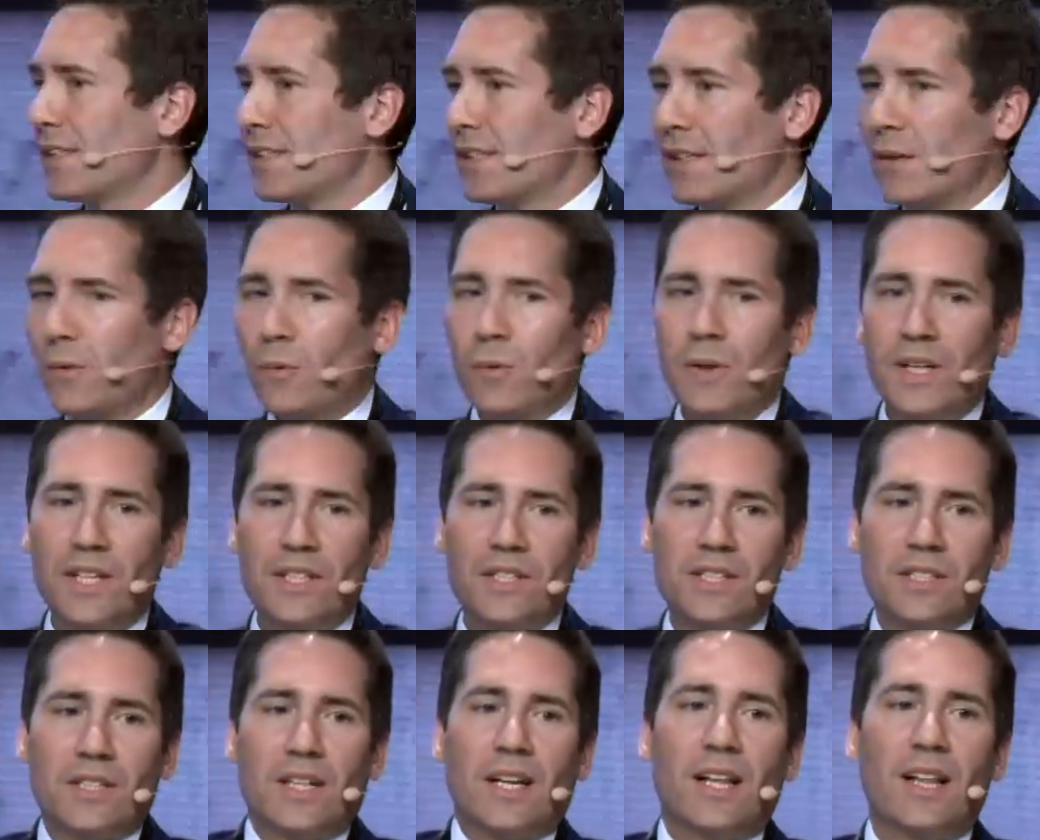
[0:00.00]
in
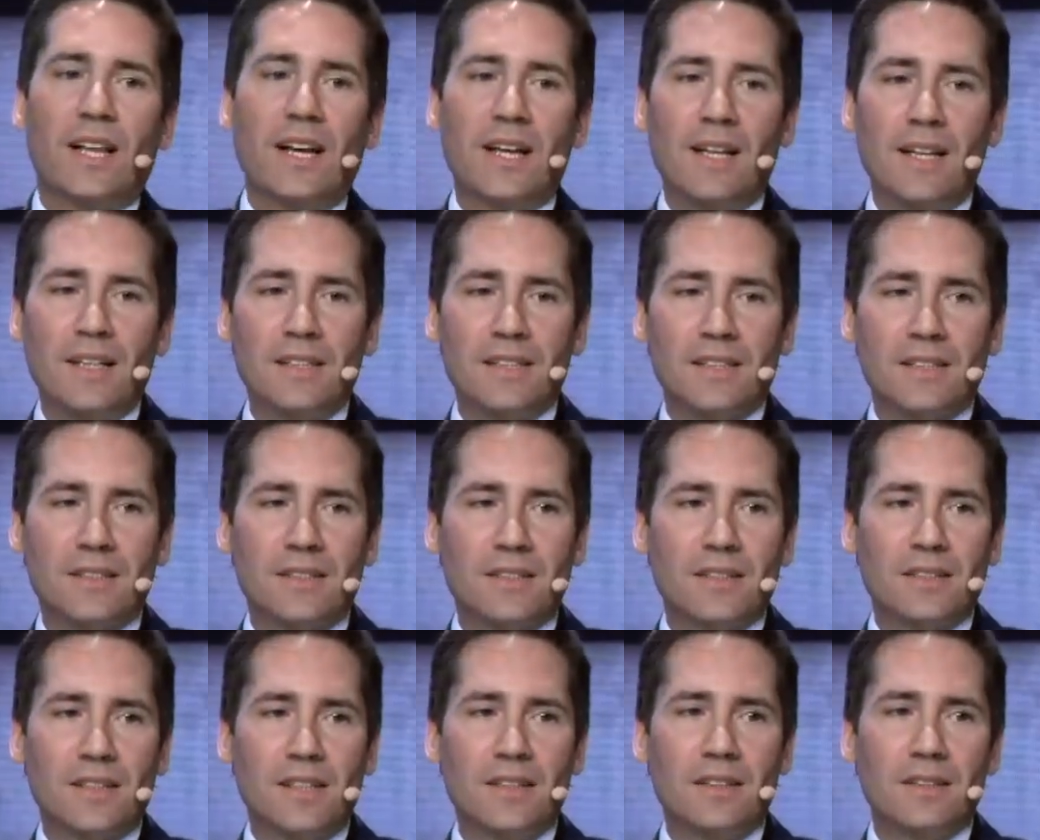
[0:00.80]
which a client is
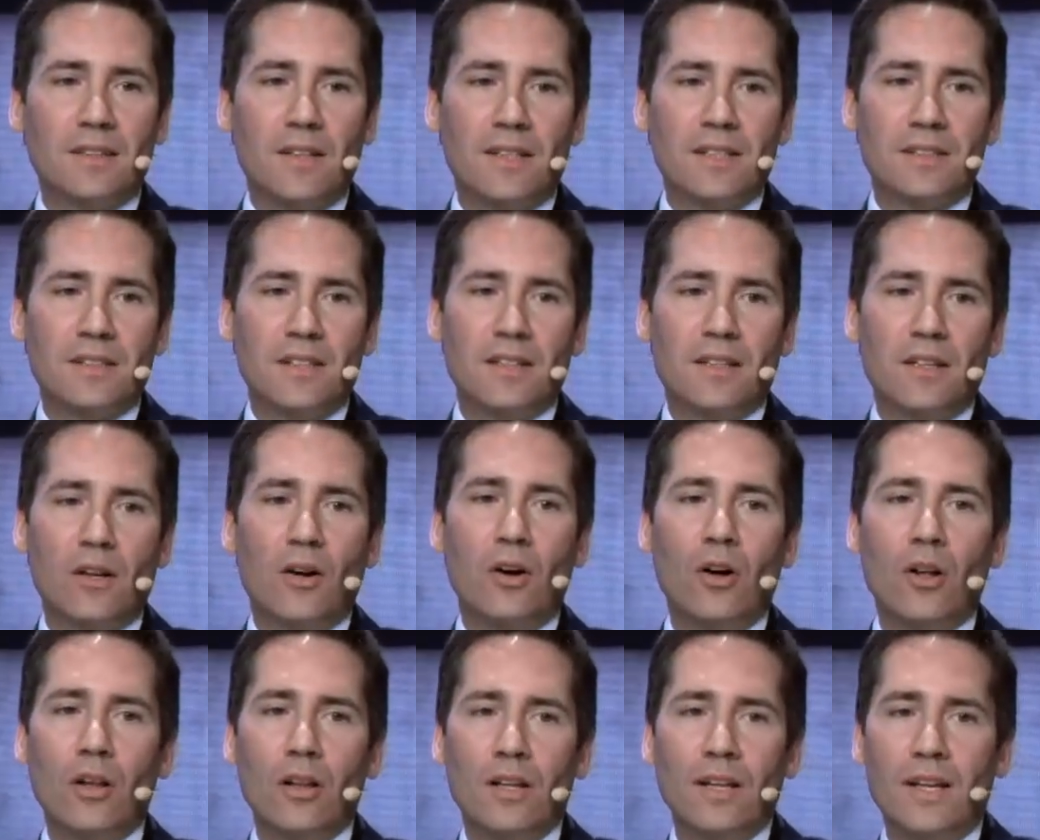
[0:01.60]
interested
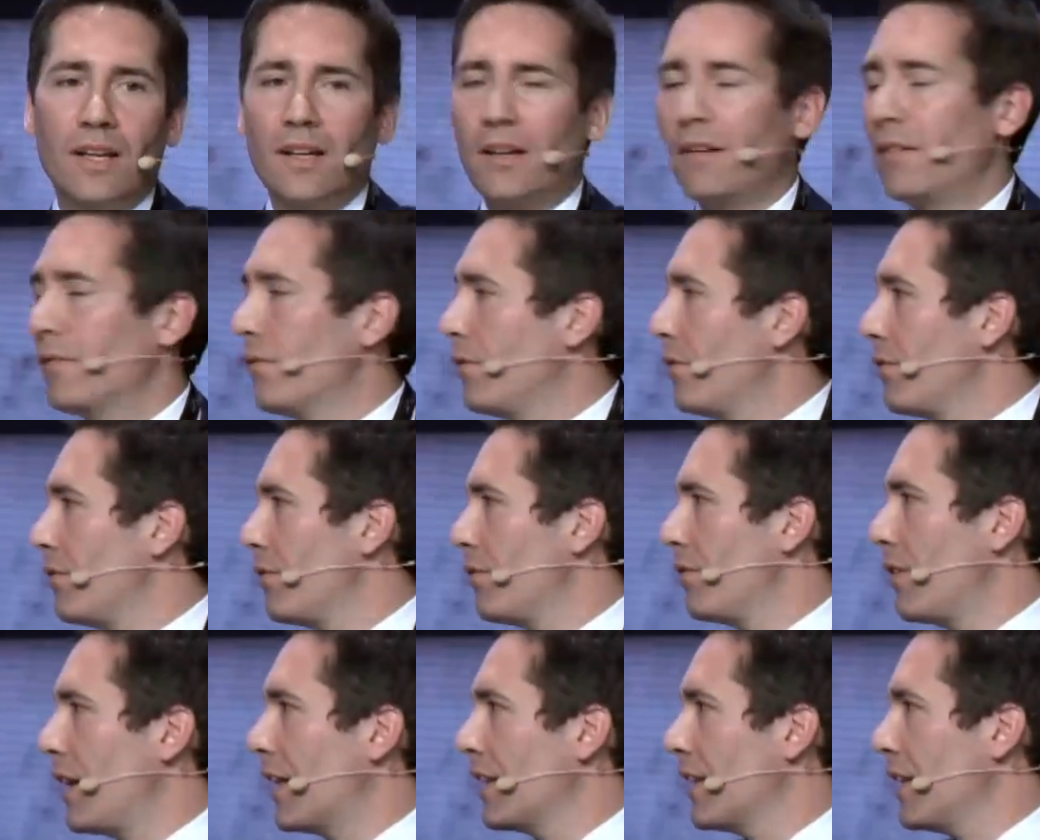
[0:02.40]
only in
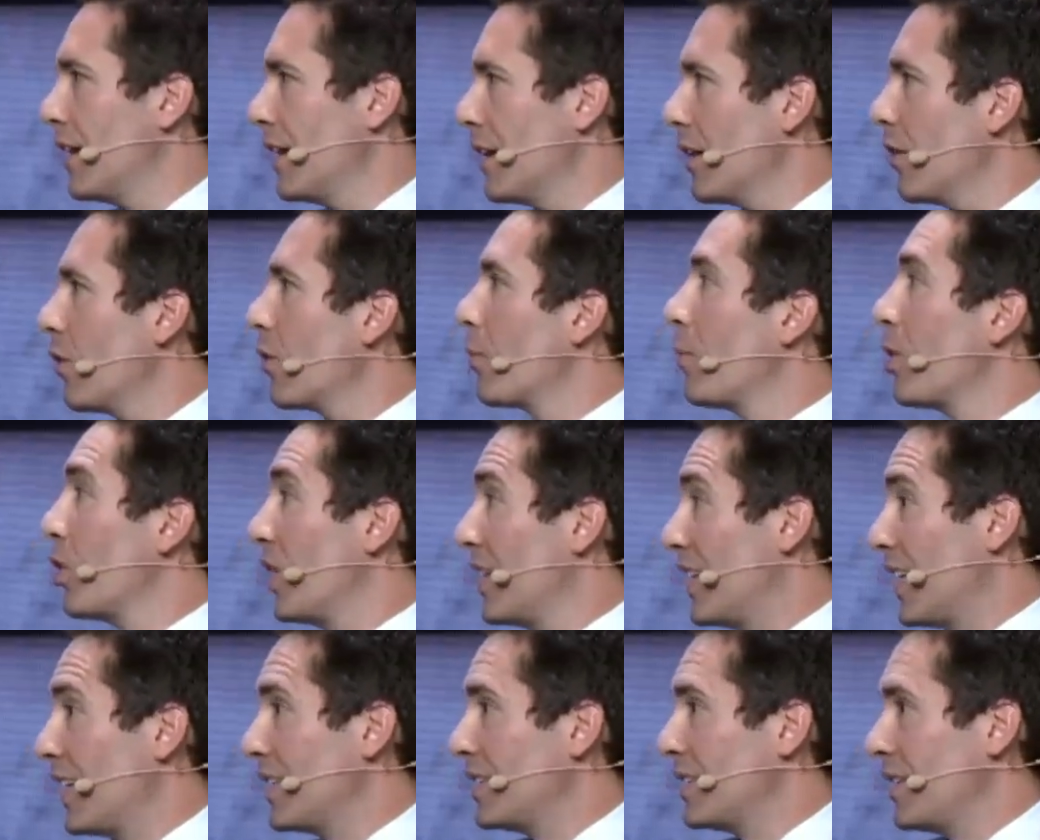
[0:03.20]
funding or
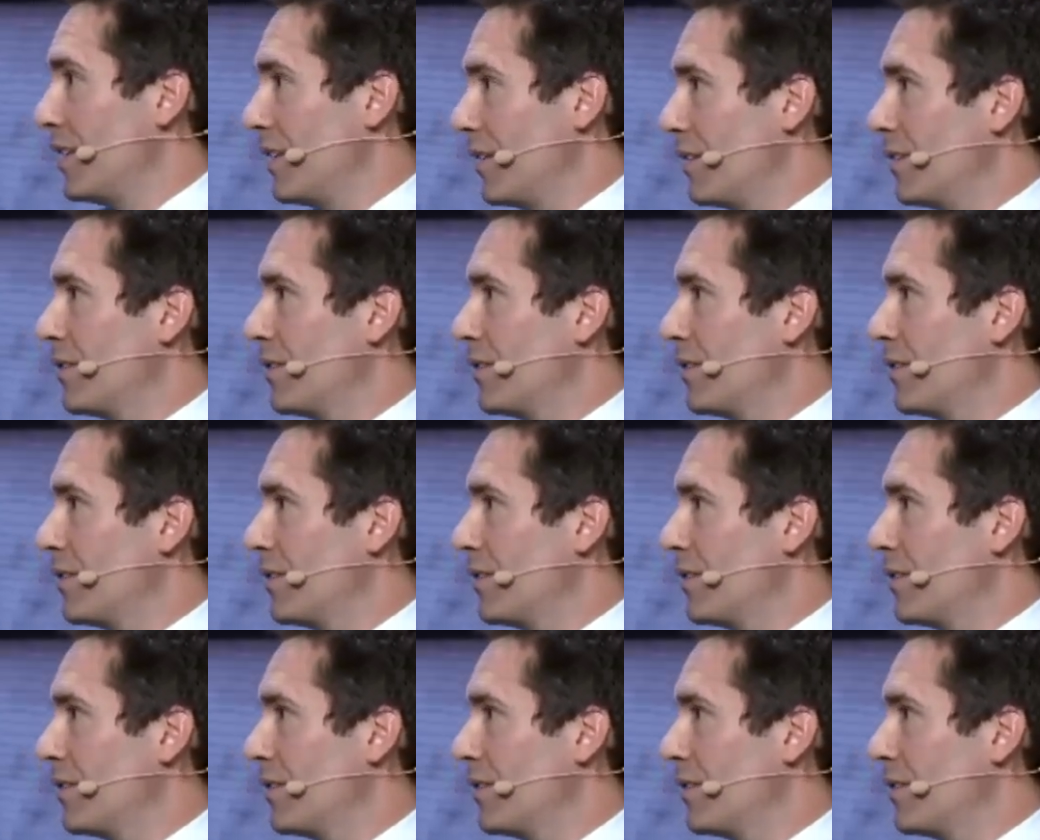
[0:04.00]
monetizing,